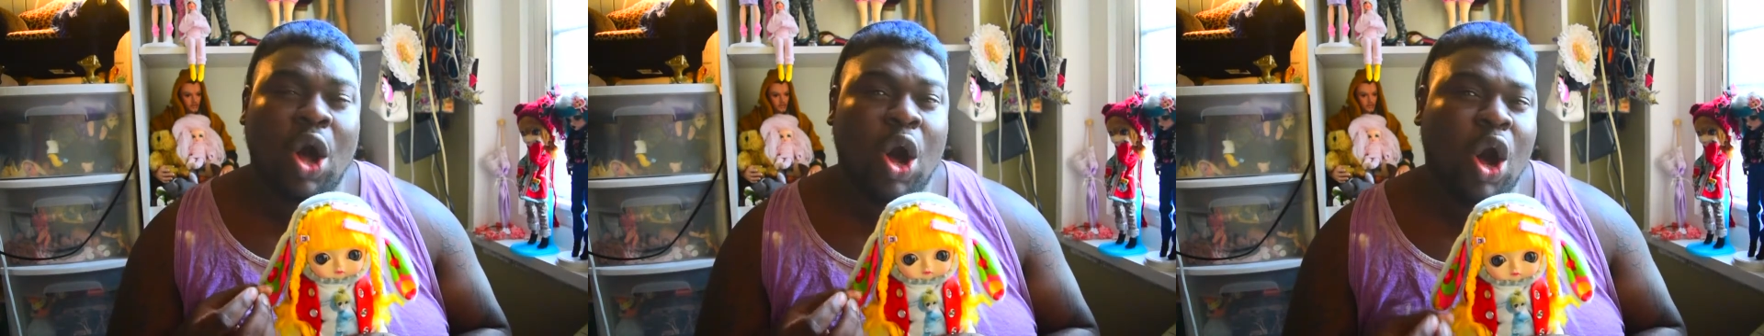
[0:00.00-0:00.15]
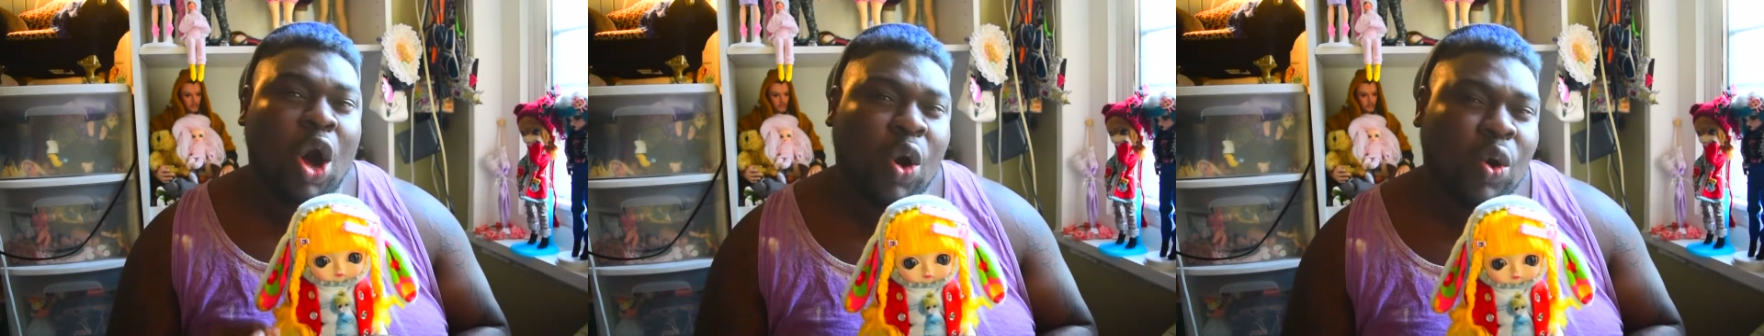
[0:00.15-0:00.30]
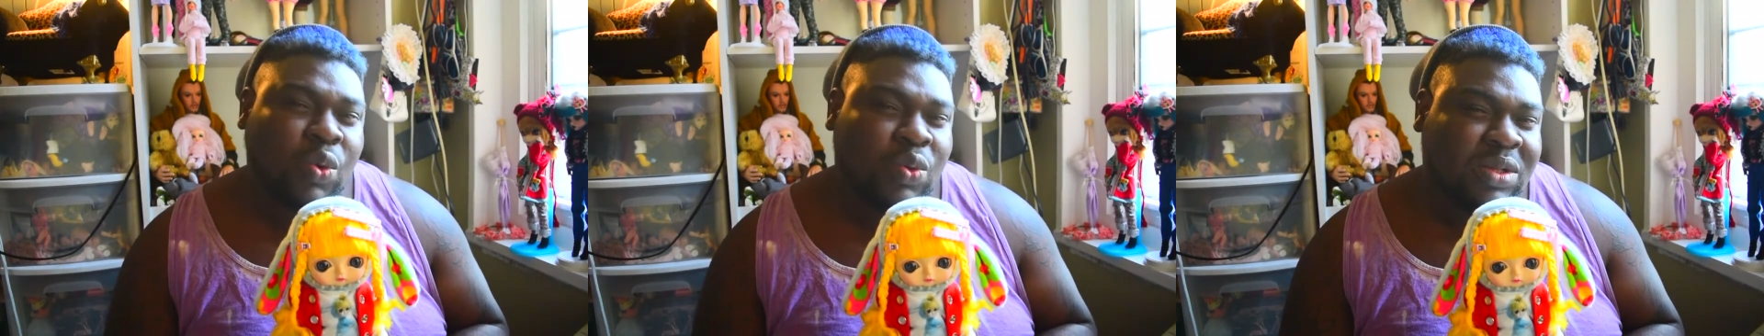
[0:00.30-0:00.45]

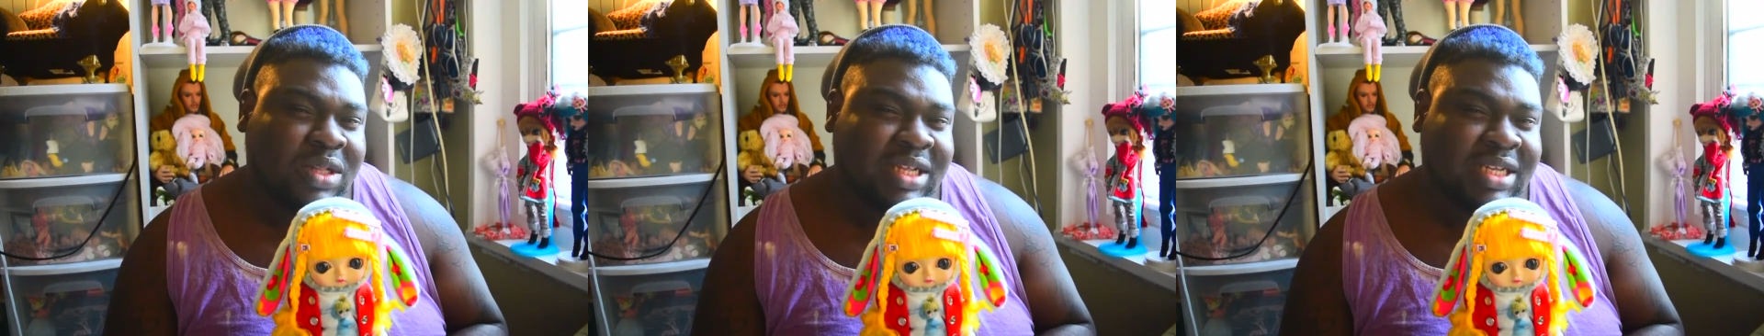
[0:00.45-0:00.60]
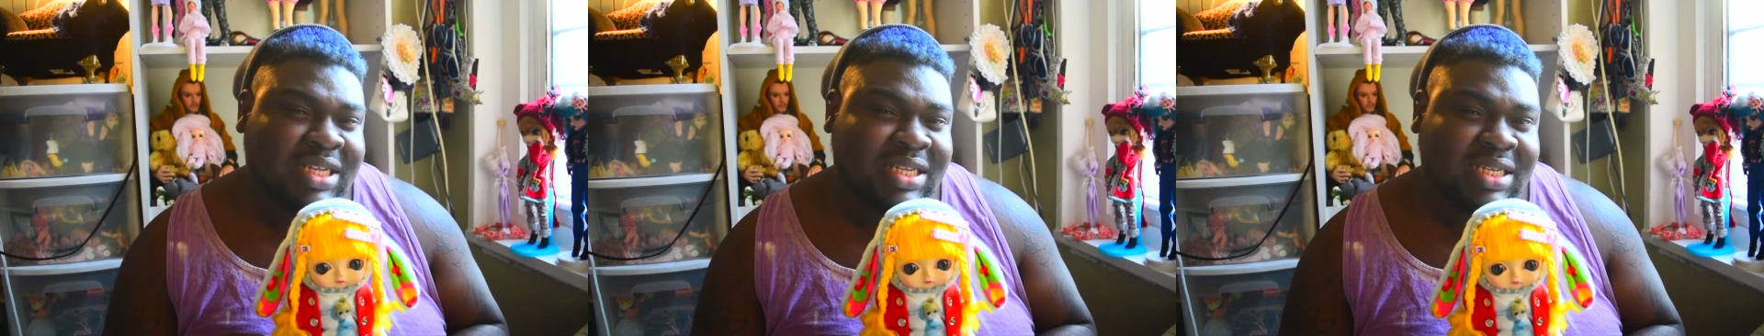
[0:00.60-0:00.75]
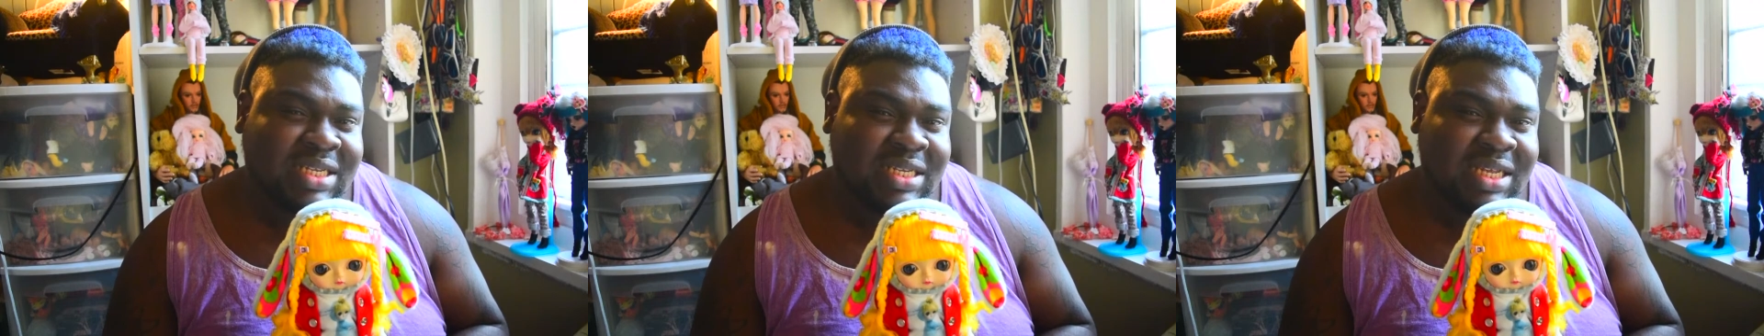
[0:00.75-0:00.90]

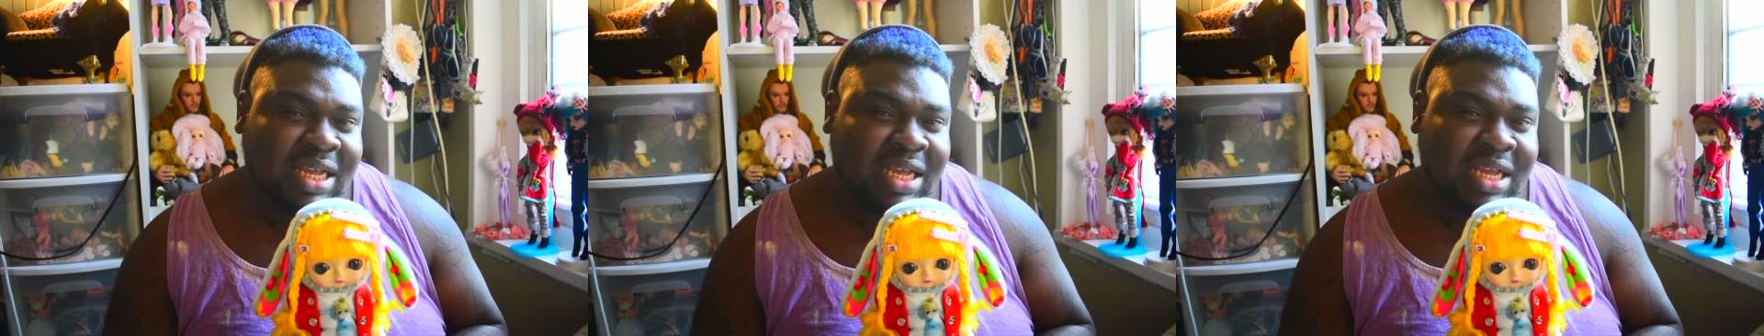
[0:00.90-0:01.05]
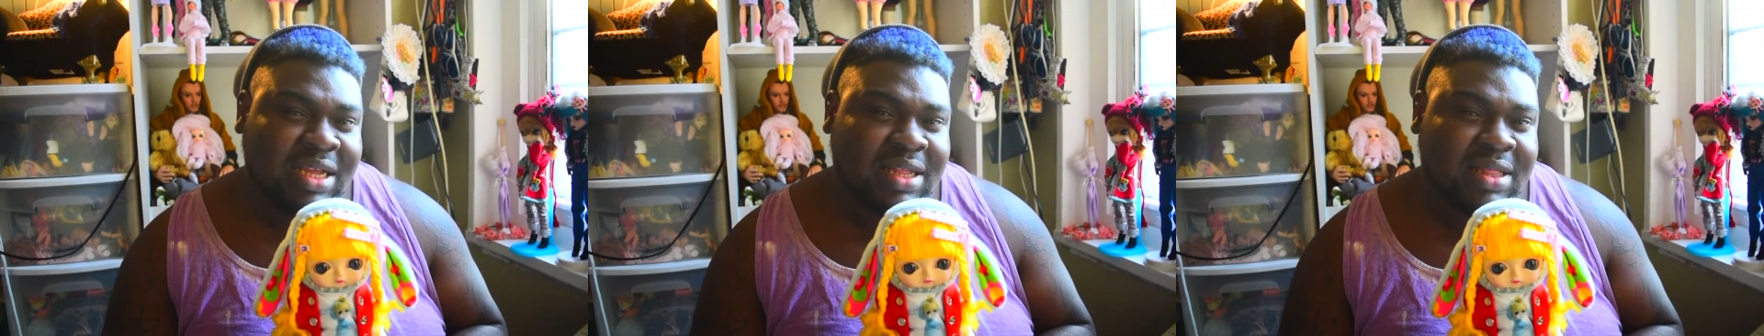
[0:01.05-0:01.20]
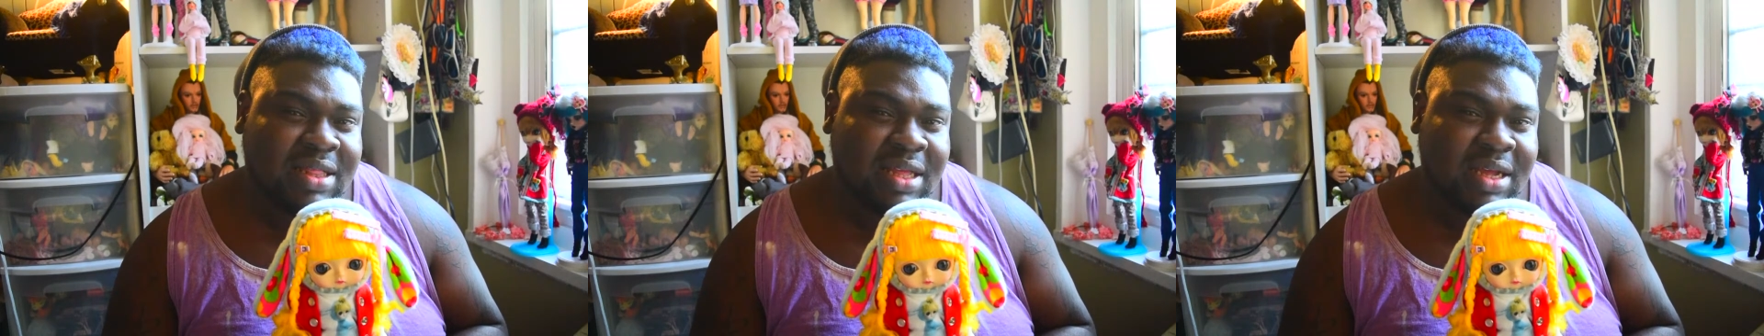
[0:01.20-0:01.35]
only
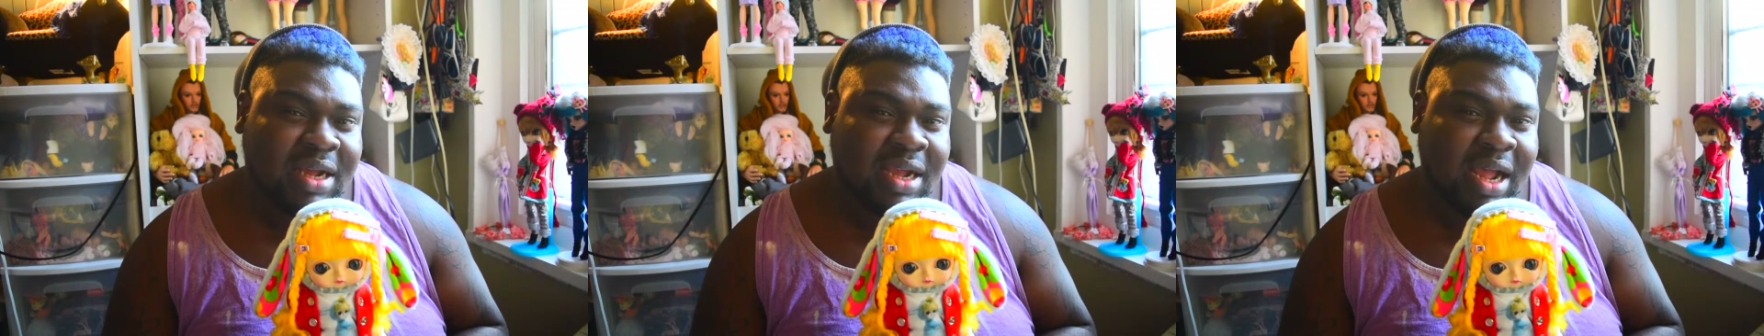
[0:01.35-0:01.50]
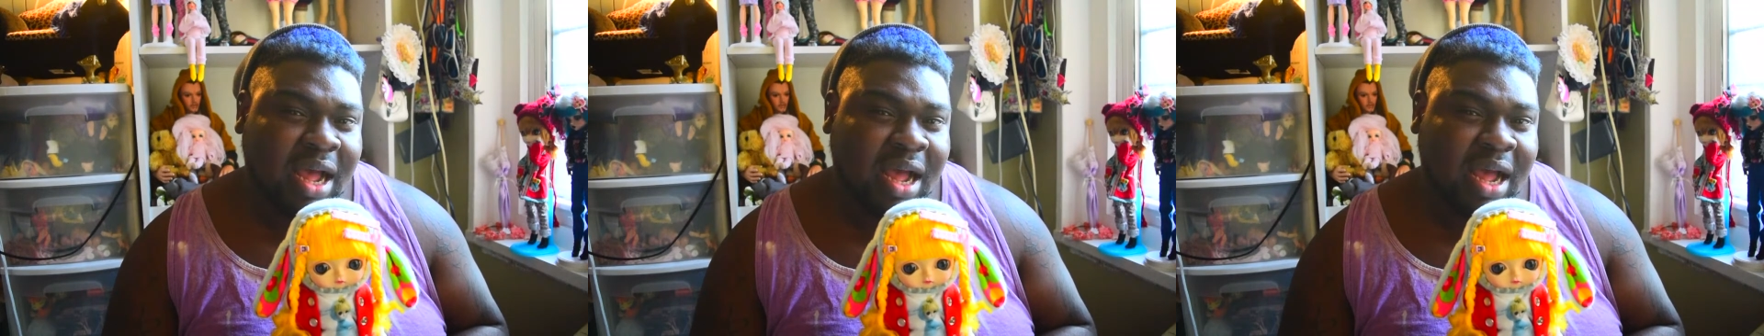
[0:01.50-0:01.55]
seen the